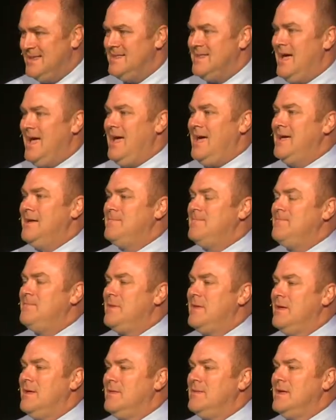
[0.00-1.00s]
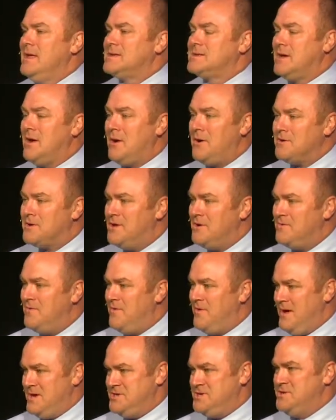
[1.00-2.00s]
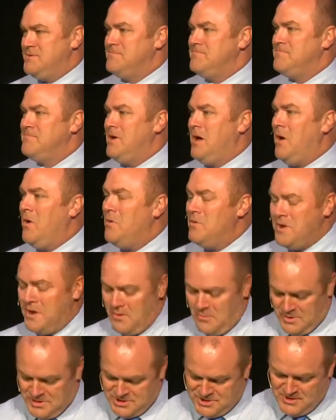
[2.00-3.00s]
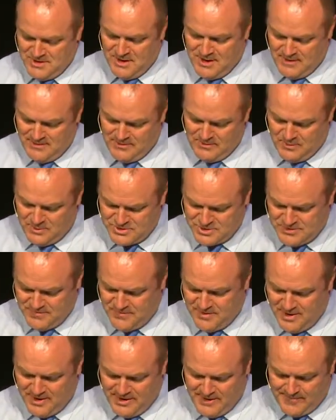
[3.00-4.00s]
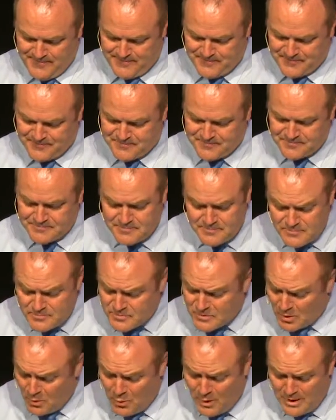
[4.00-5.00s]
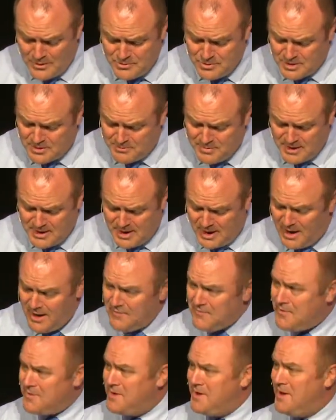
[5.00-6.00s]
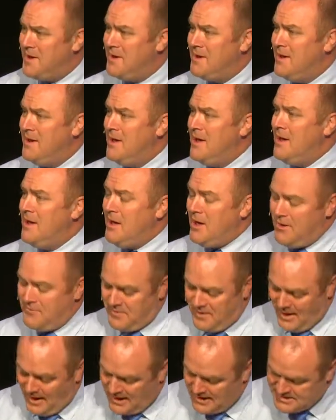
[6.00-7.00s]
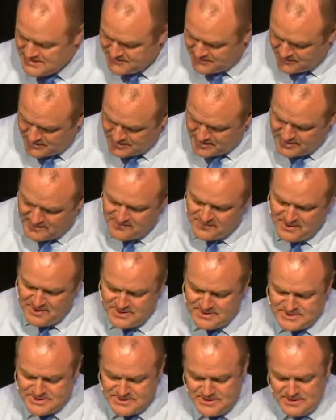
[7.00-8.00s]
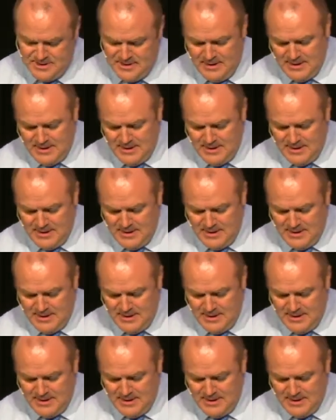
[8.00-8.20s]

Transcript: that. That's called confession, owning what, you done, what you've done. While you can be confident of God's forgiveness,